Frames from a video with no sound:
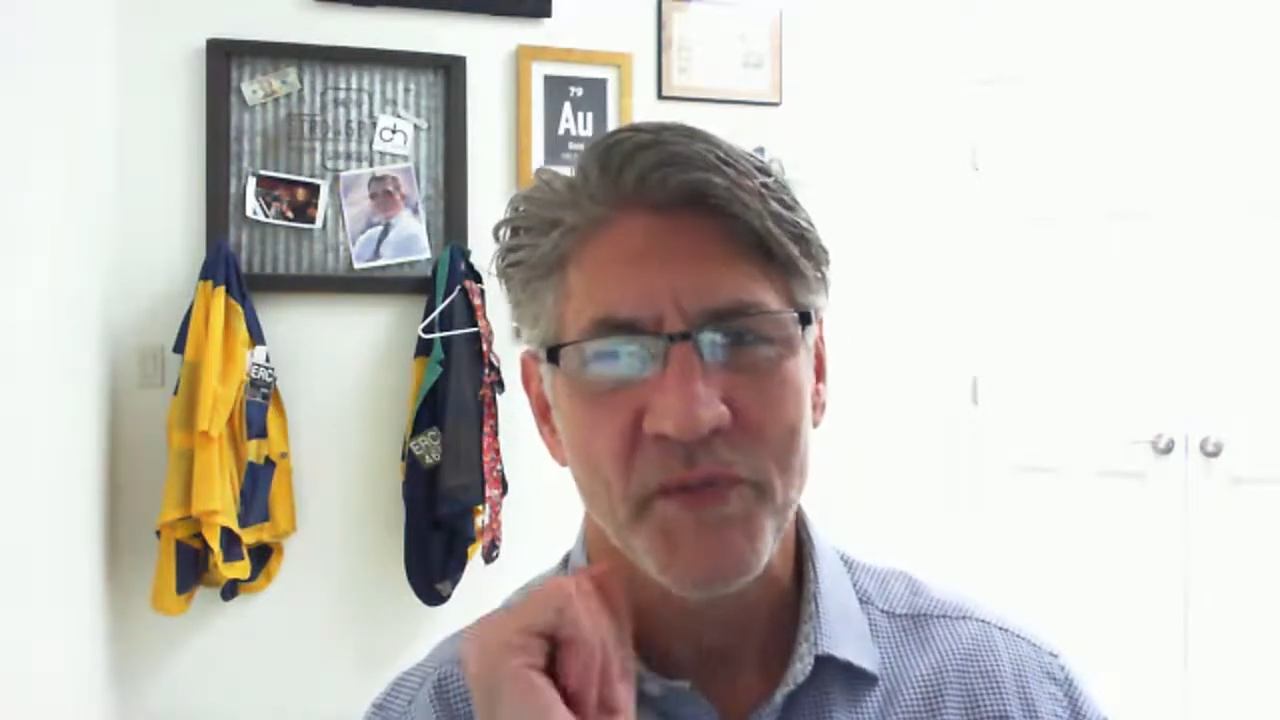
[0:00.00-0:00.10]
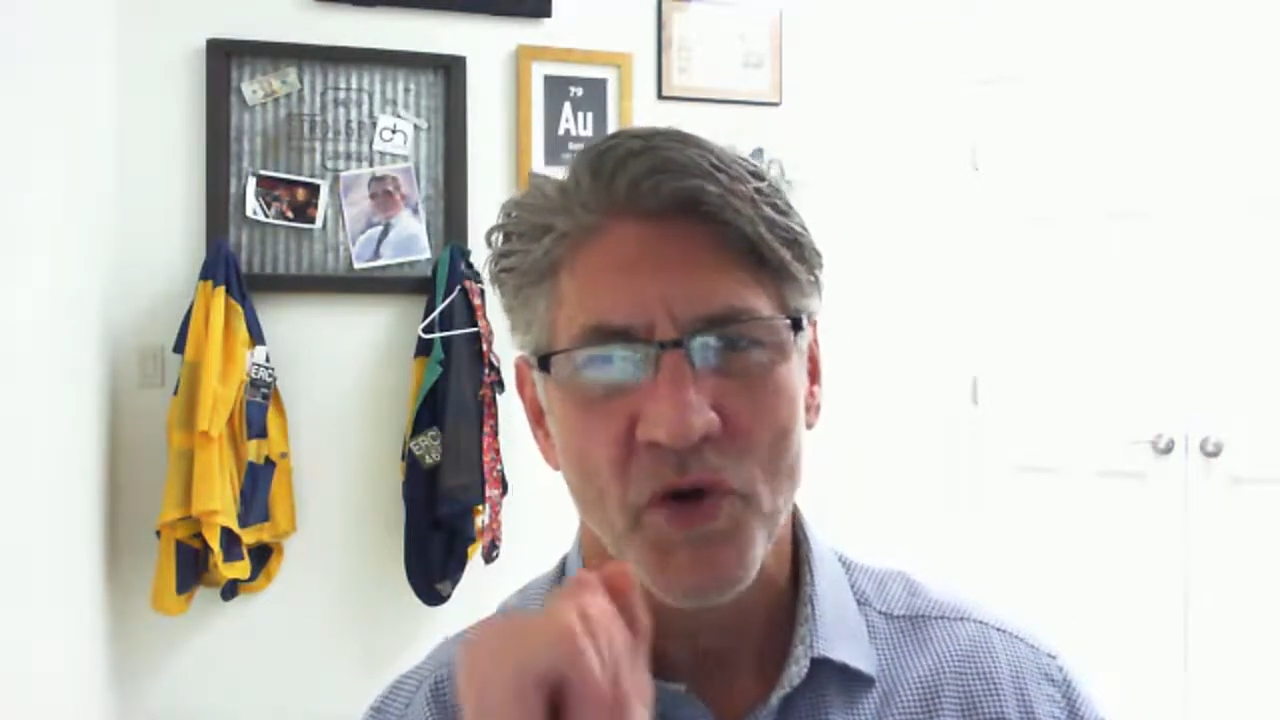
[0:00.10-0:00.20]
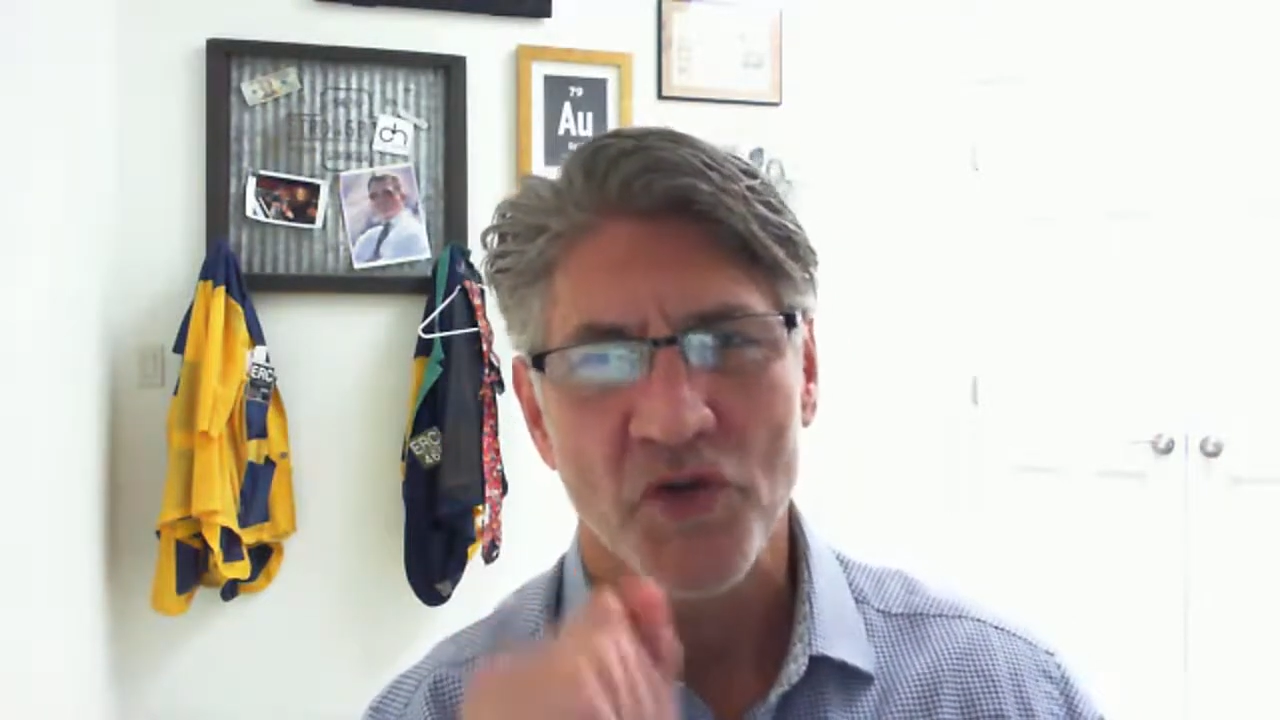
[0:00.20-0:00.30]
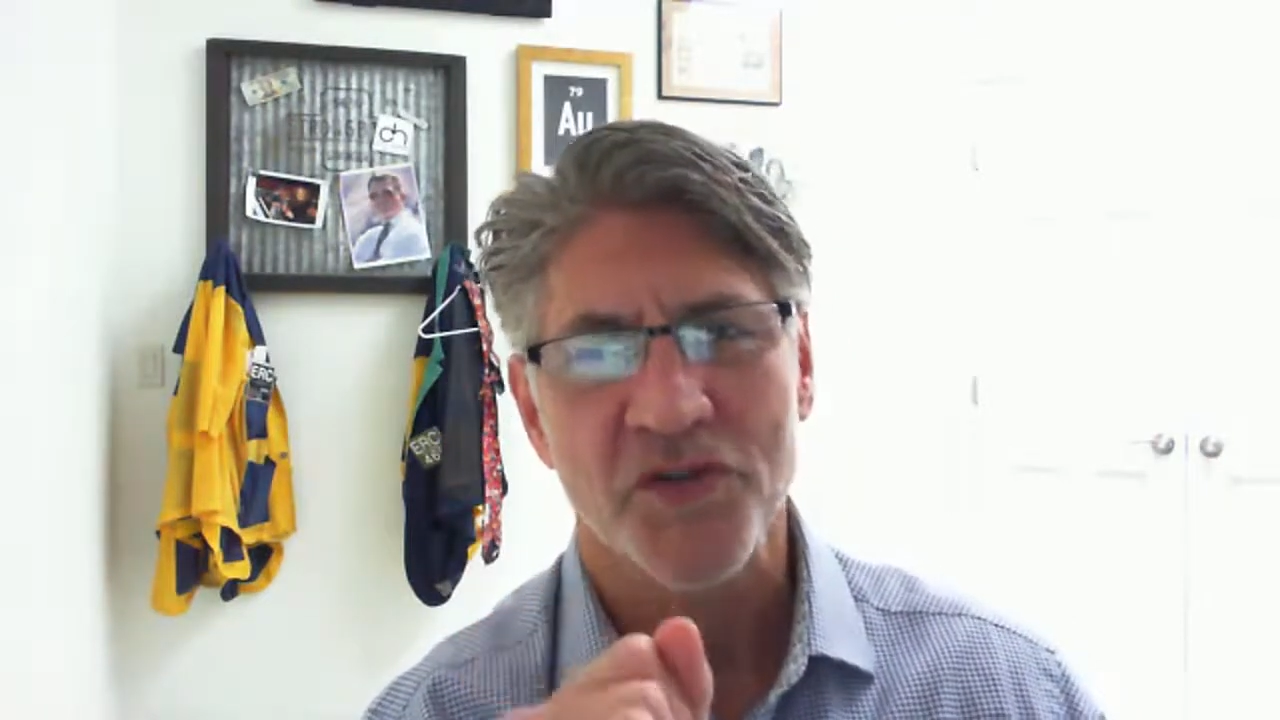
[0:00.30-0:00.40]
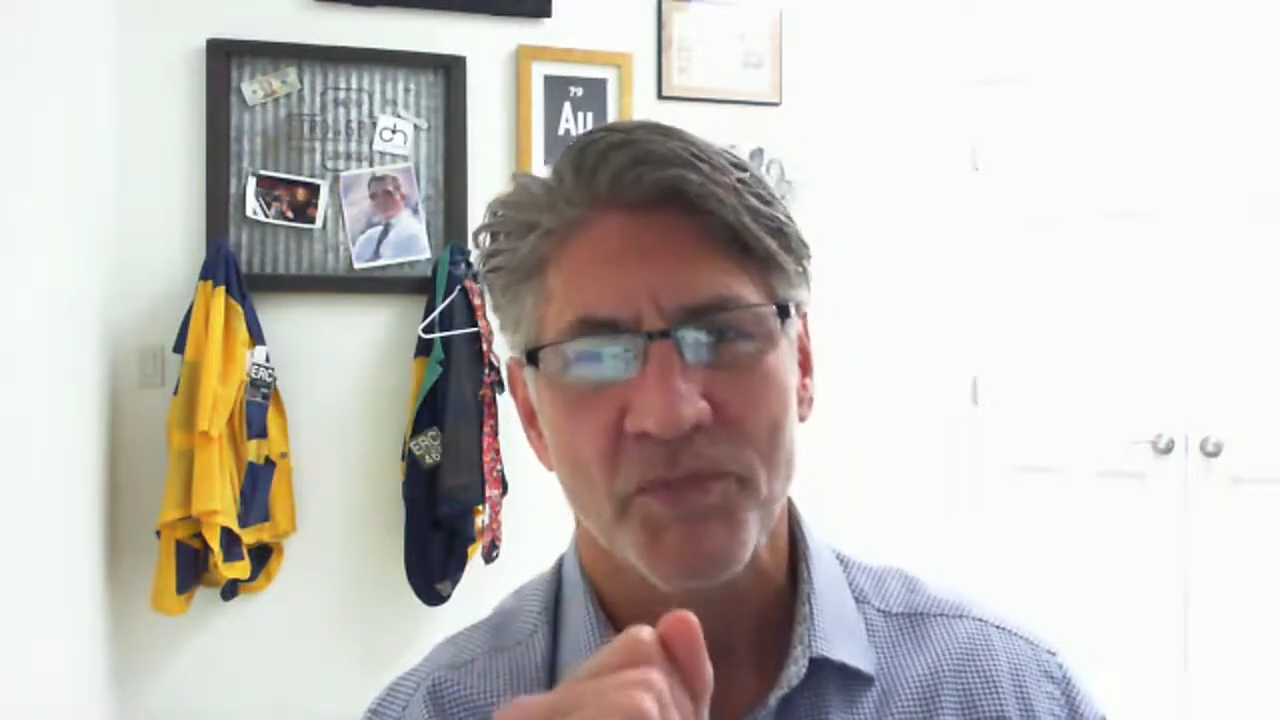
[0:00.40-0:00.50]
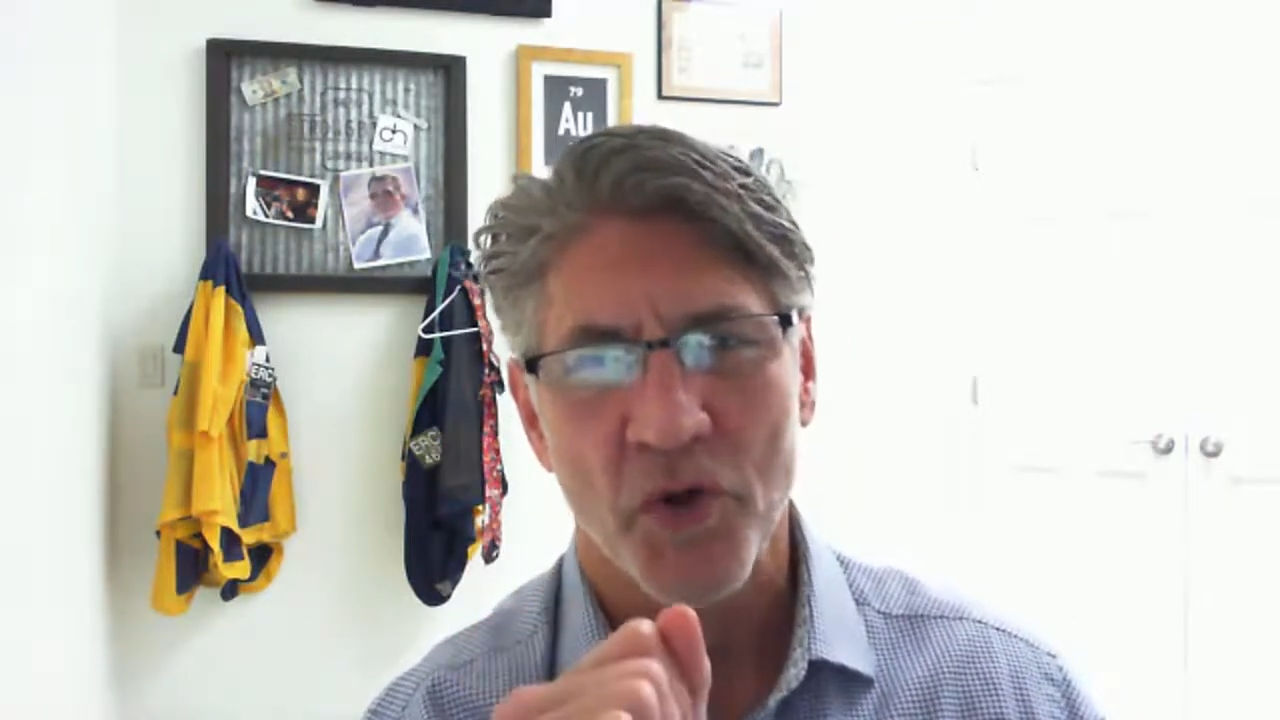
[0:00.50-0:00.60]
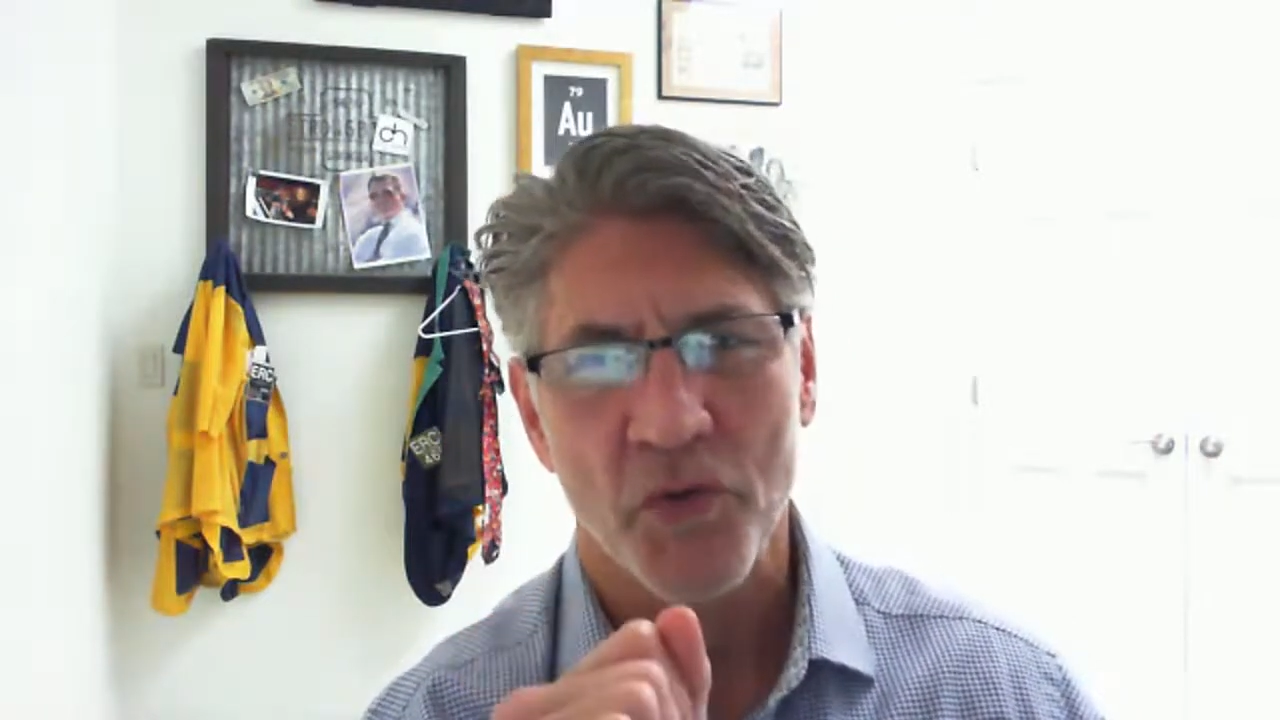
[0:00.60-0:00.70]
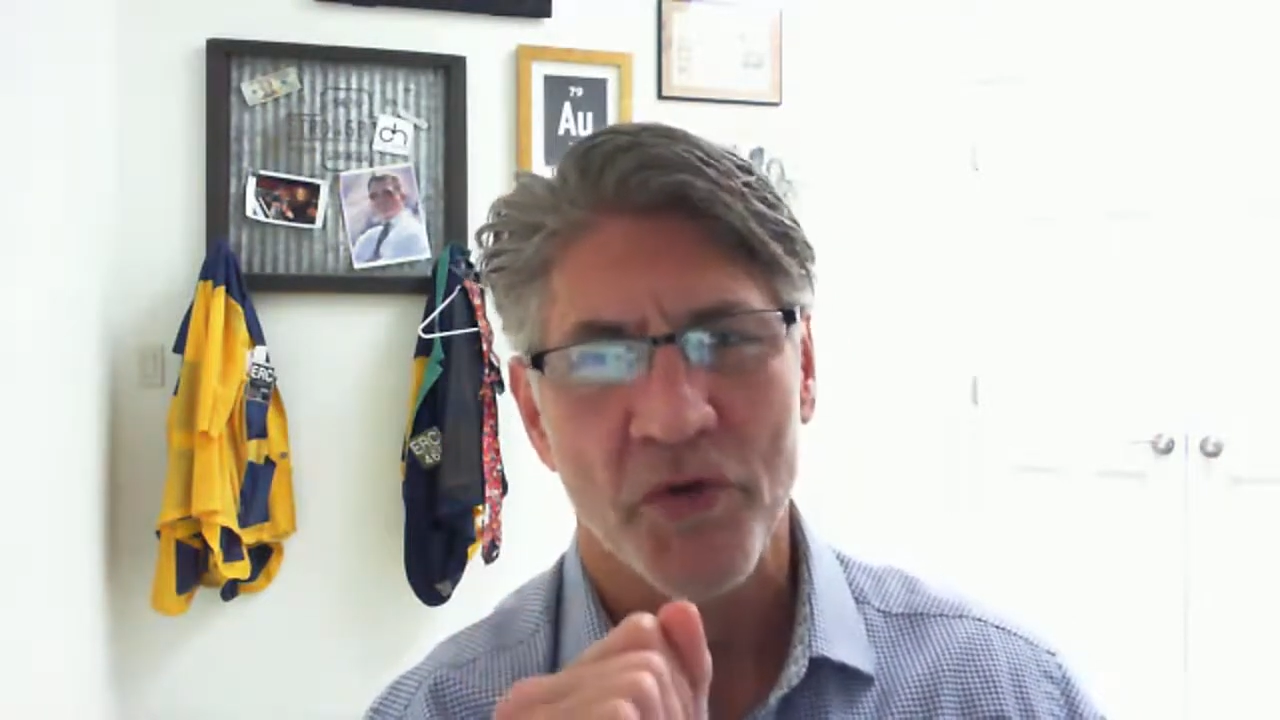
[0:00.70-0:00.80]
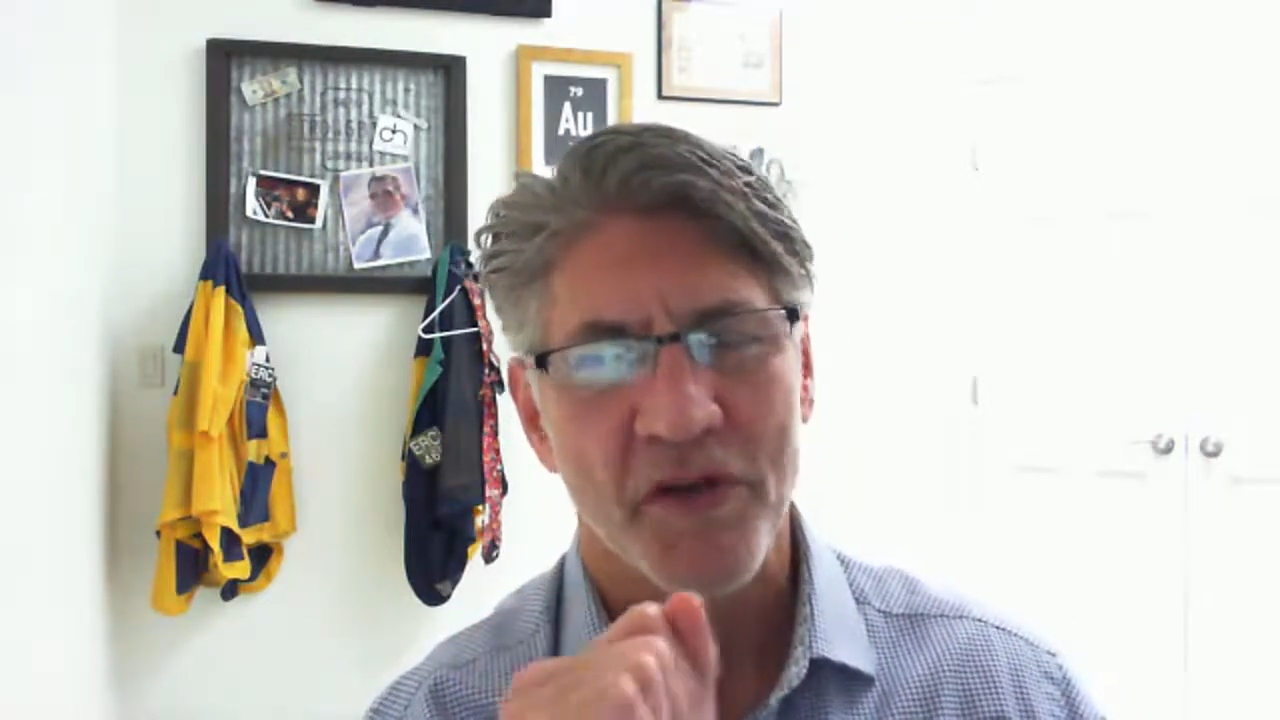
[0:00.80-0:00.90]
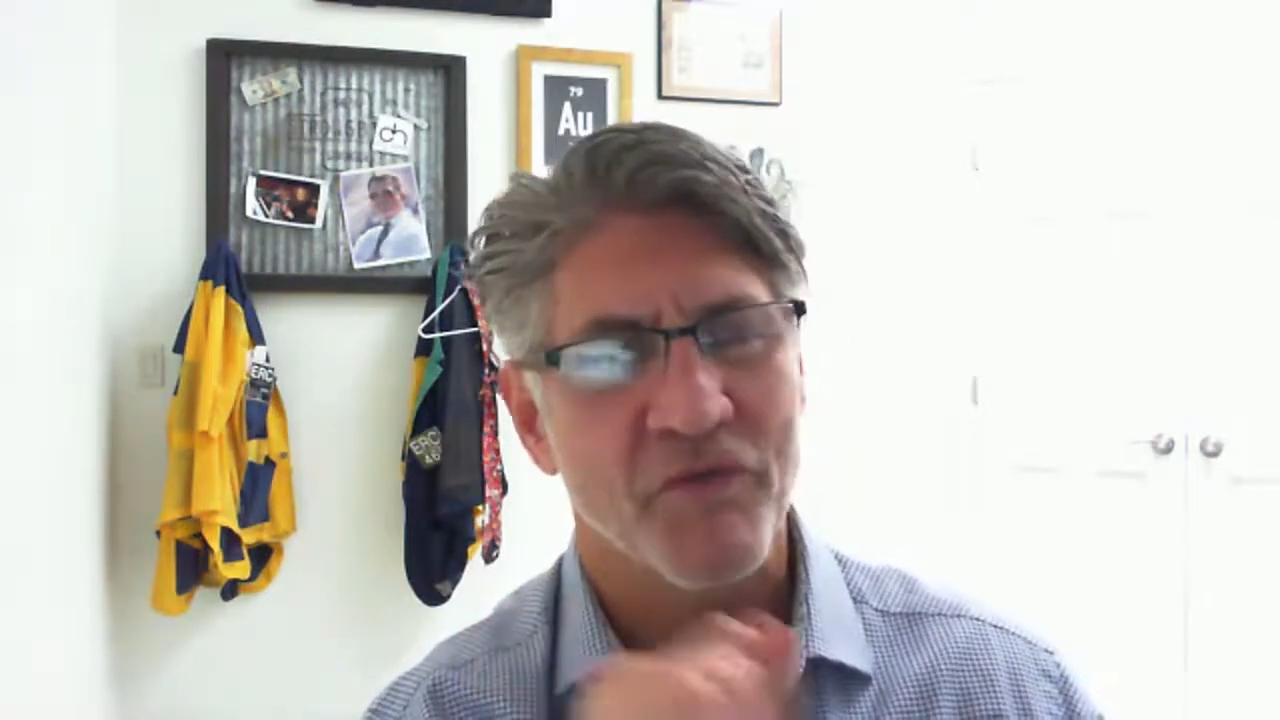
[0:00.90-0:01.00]
most
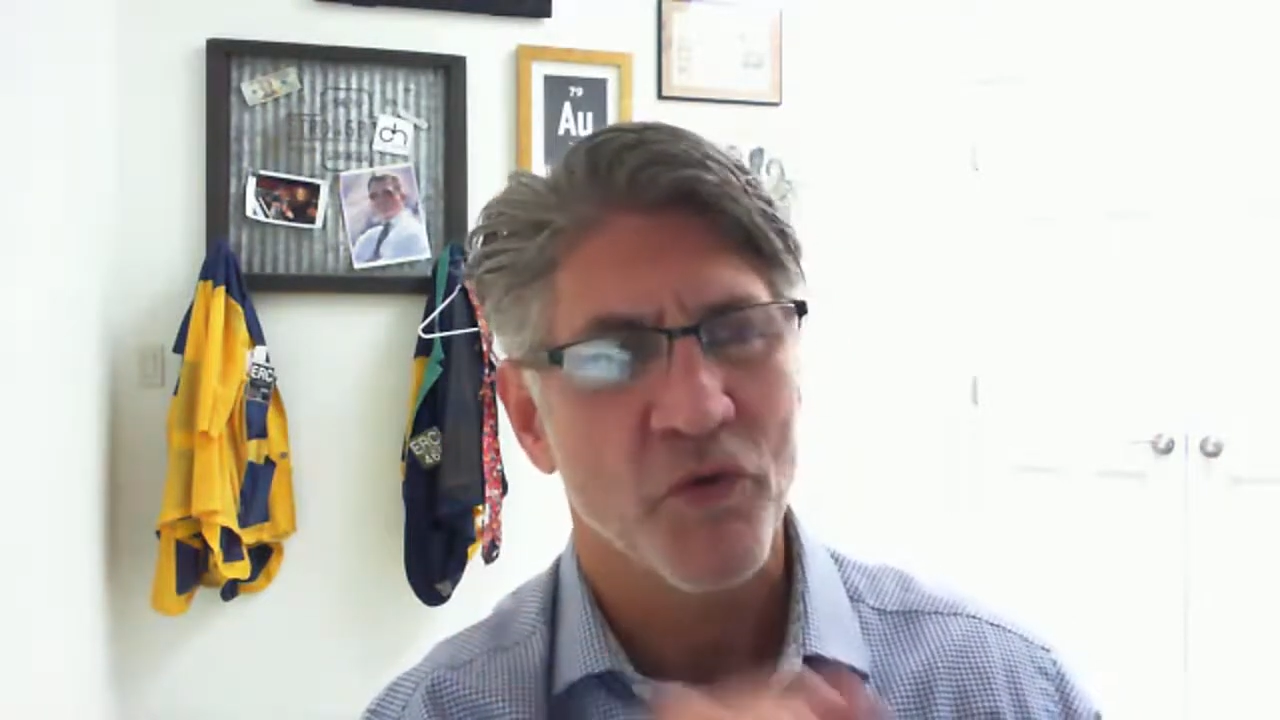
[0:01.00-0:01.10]
appropriate